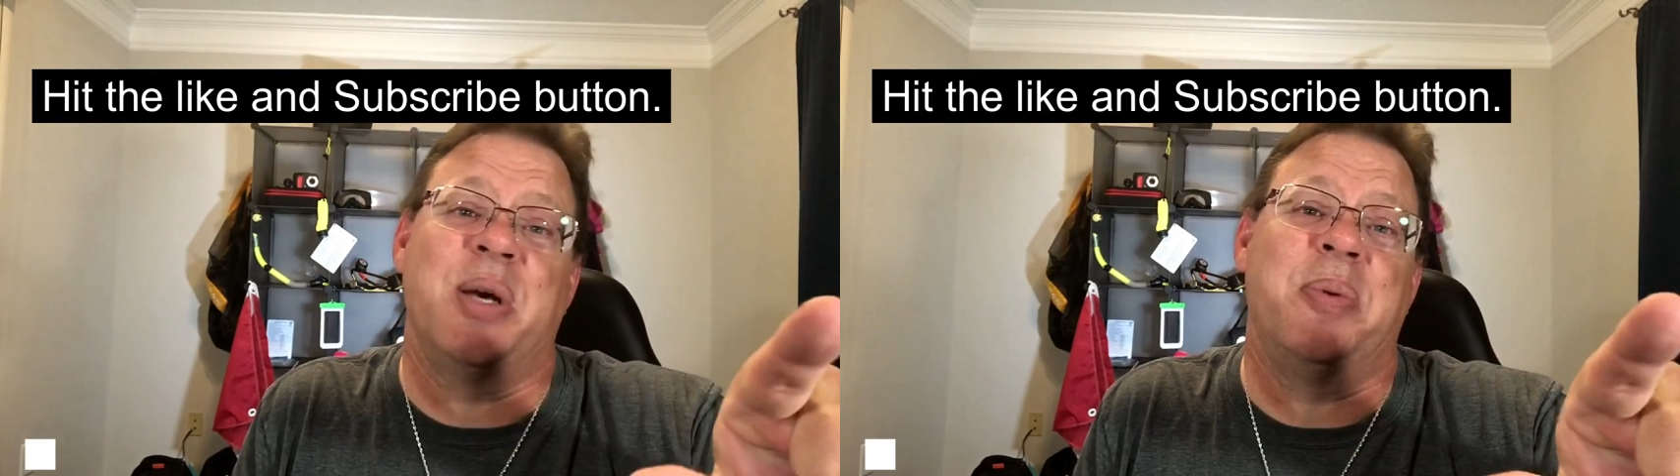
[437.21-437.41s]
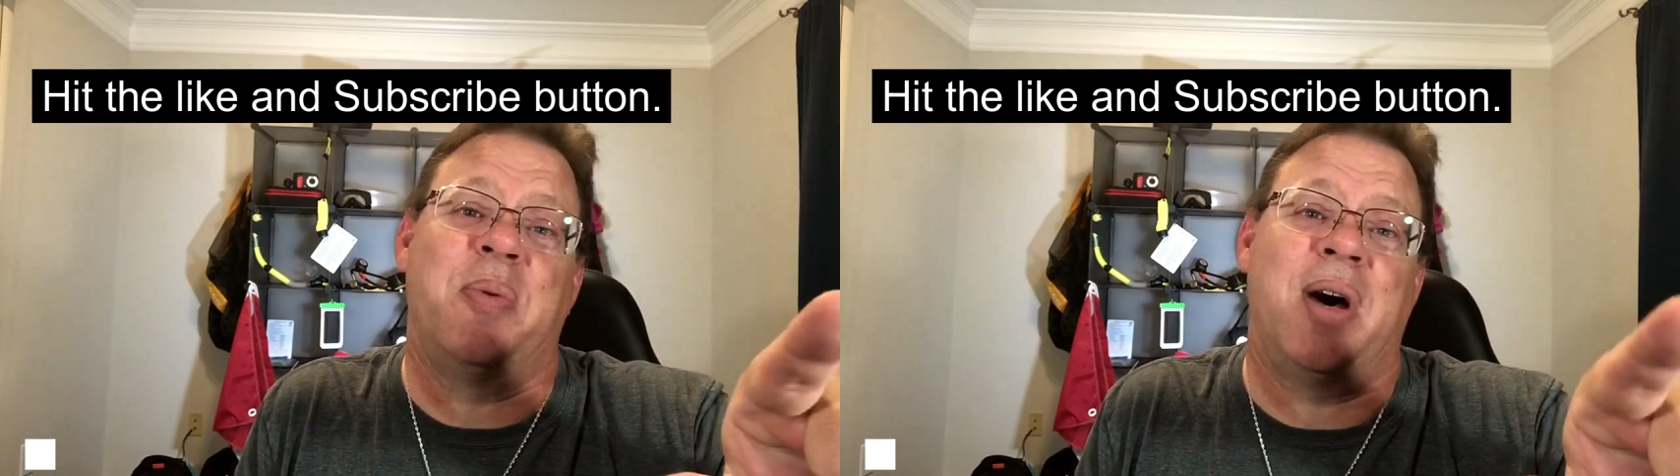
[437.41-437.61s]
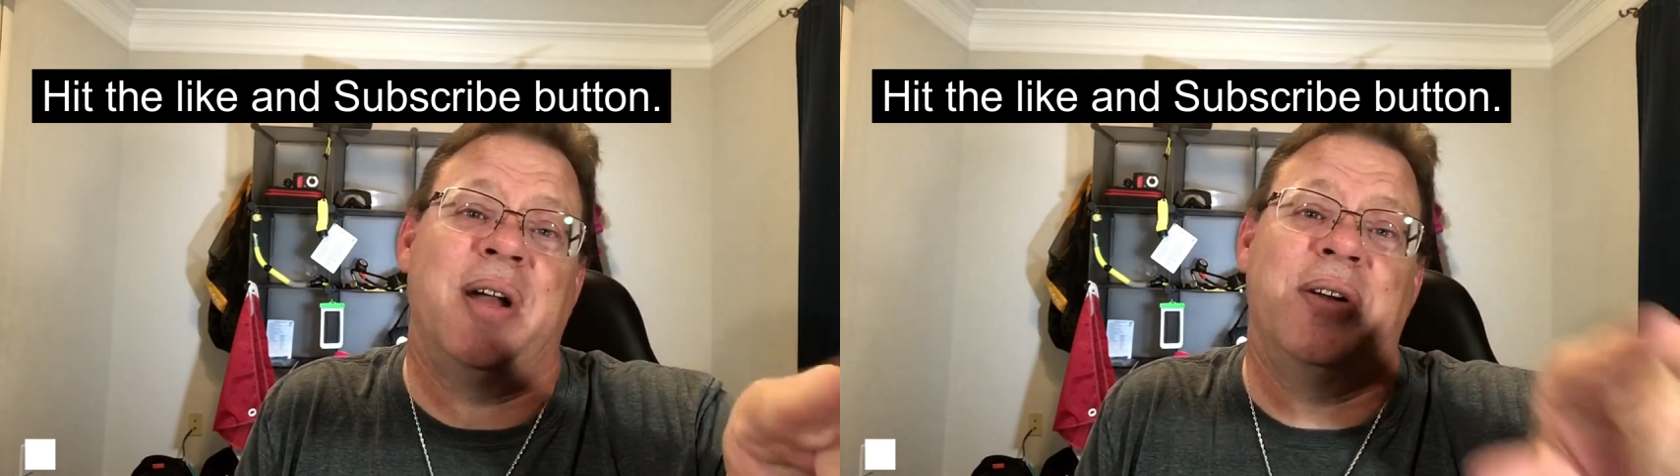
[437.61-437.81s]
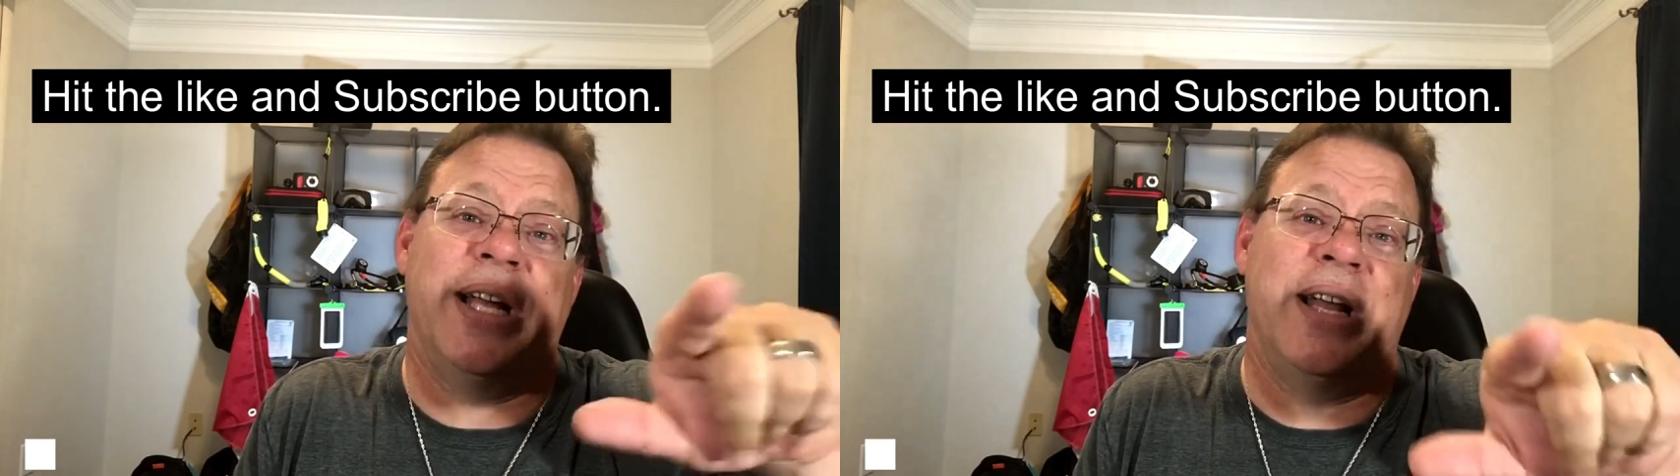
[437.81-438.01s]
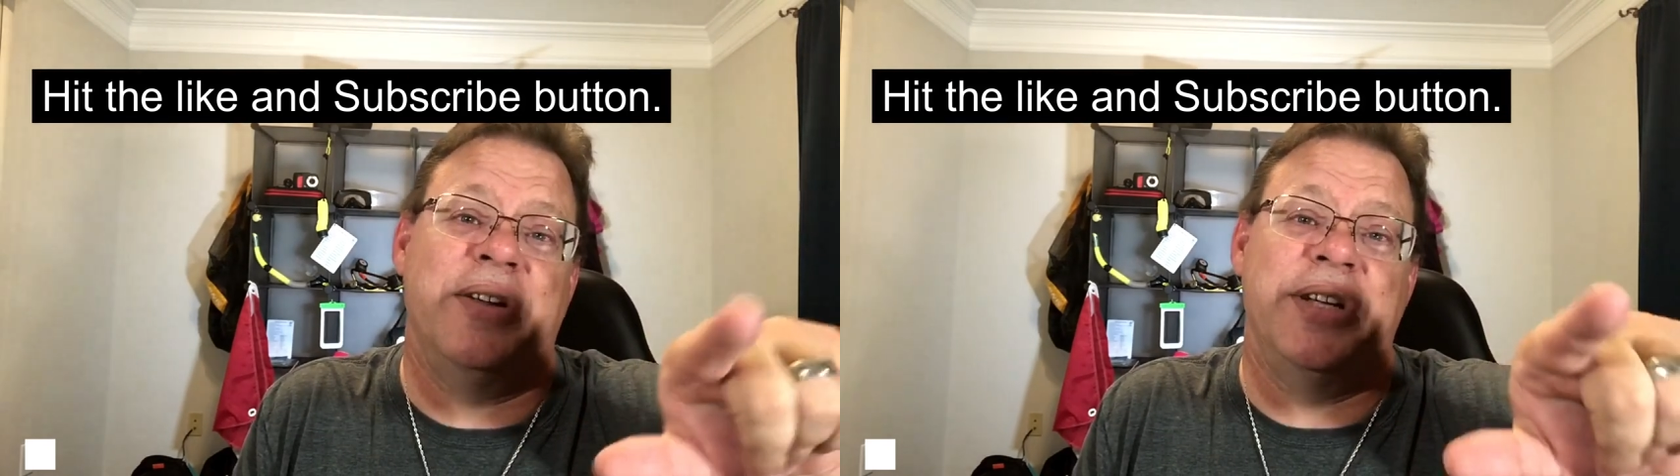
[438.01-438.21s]
open water
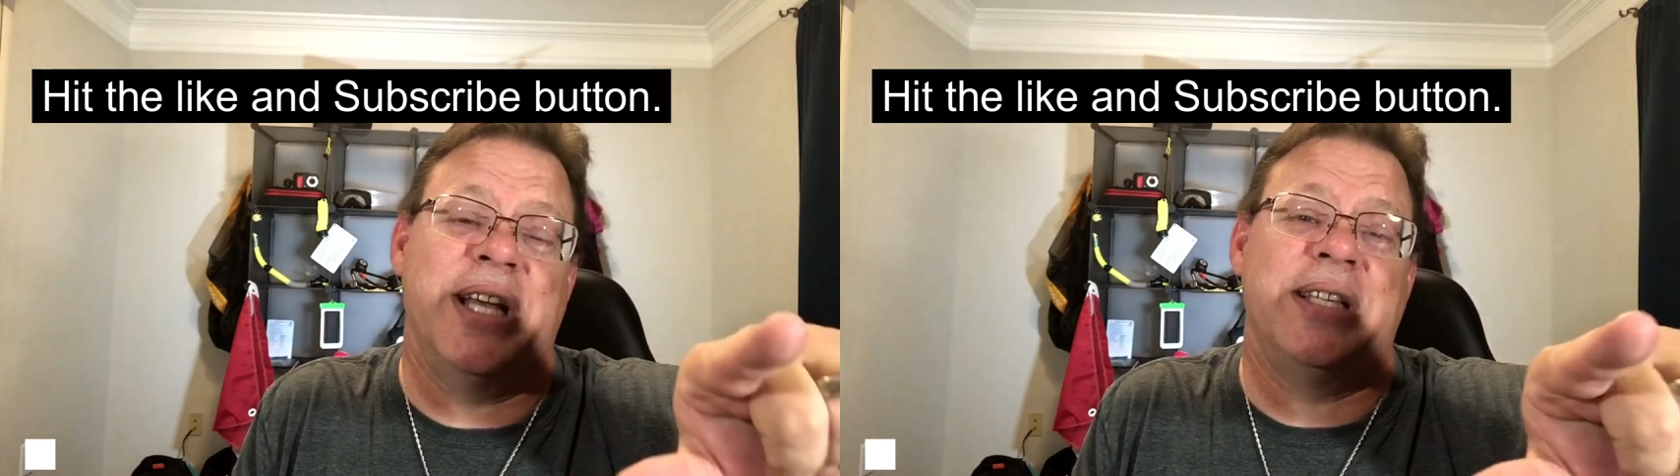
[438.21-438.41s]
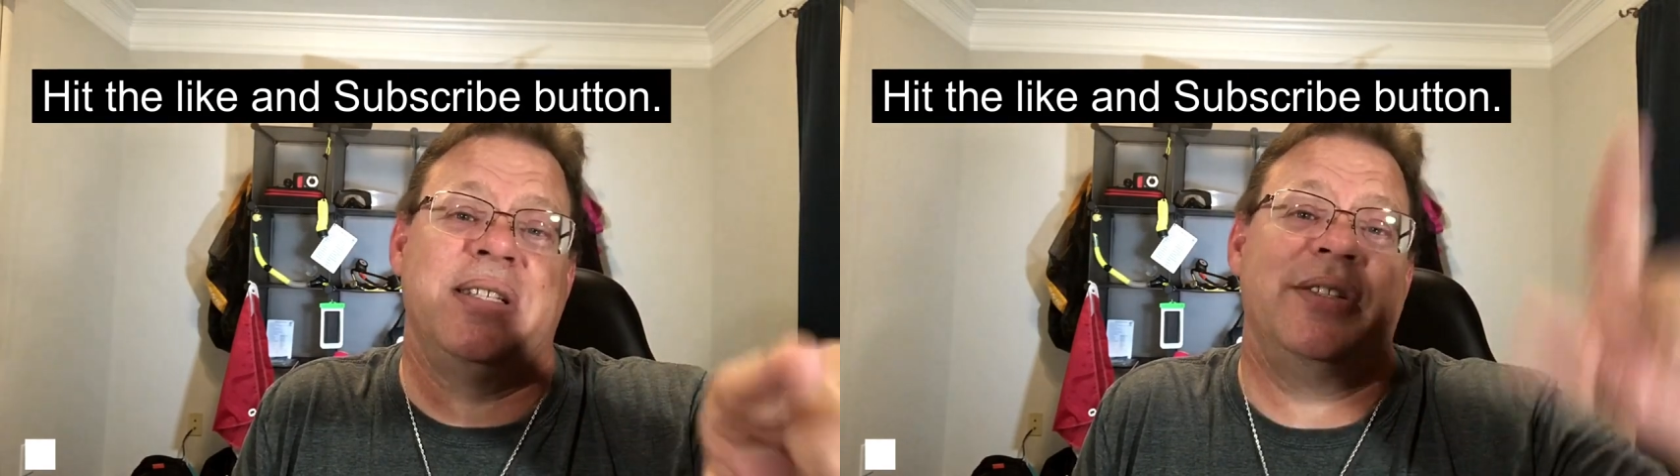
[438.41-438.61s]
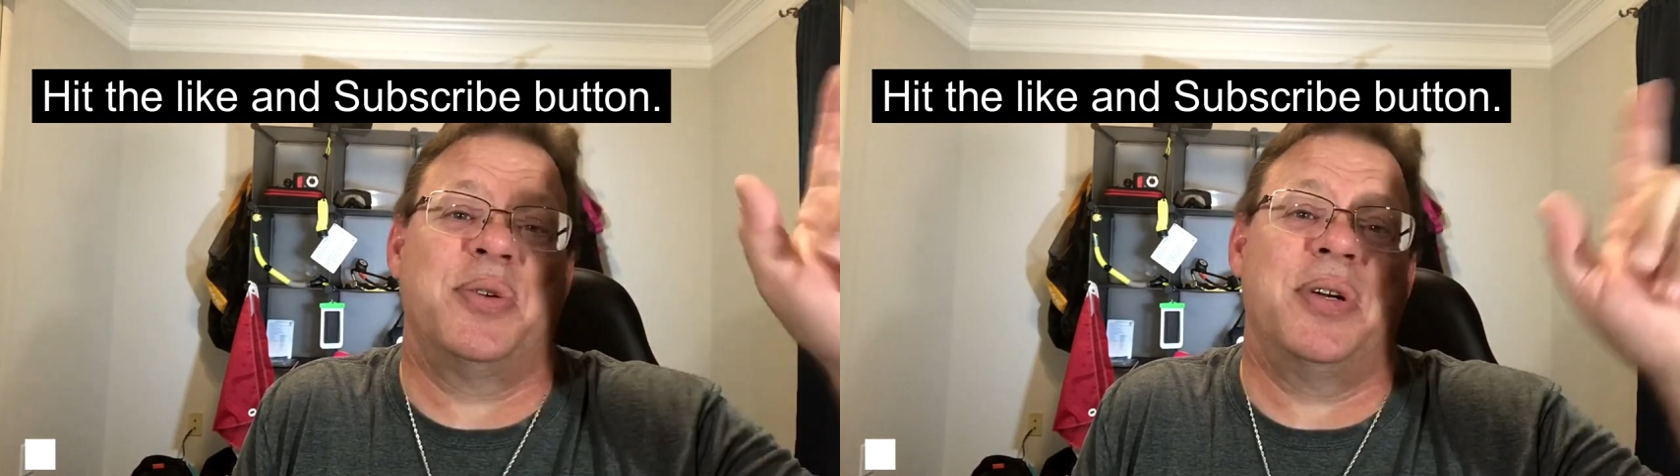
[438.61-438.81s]
down there in Destin,